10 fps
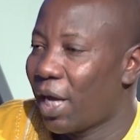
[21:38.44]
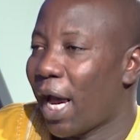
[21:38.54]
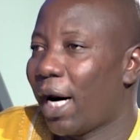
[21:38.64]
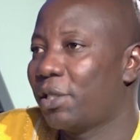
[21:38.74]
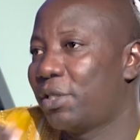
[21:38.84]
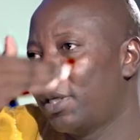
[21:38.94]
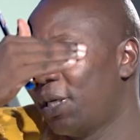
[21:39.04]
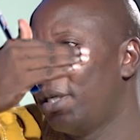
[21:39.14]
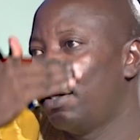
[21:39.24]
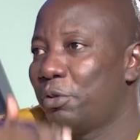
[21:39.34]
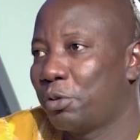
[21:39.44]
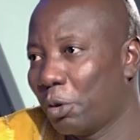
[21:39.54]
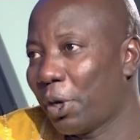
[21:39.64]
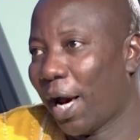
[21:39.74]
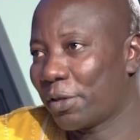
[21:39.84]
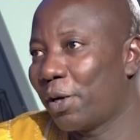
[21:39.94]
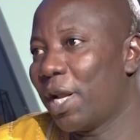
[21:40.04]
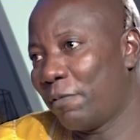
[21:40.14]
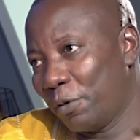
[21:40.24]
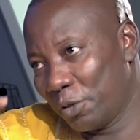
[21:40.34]
And so at your
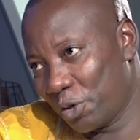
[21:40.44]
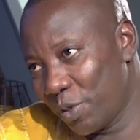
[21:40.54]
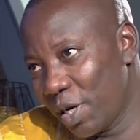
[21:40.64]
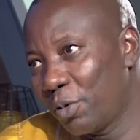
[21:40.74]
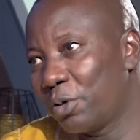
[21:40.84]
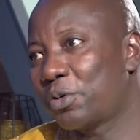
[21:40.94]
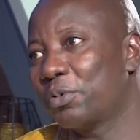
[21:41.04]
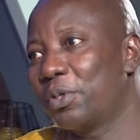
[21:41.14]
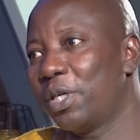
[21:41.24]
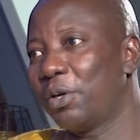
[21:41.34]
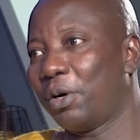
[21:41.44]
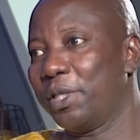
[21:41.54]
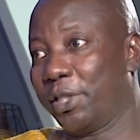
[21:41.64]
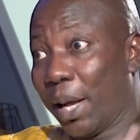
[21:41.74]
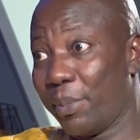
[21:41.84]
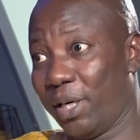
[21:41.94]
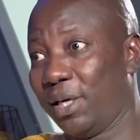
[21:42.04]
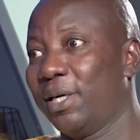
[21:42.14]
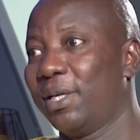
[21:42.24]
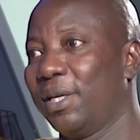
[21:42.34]
level, you should be able to, determine,
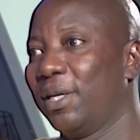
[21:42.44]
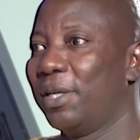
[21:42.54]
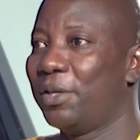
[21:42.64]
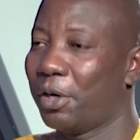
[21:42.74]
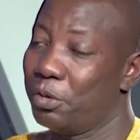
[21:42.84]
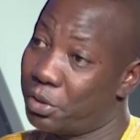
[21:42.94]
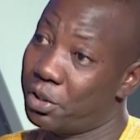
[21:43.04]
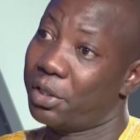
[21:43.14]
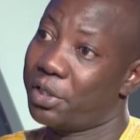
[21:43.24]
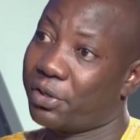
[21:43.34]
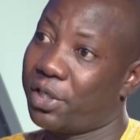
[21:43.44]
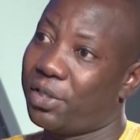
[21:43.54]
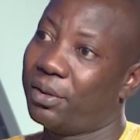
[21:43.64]
using your discretion.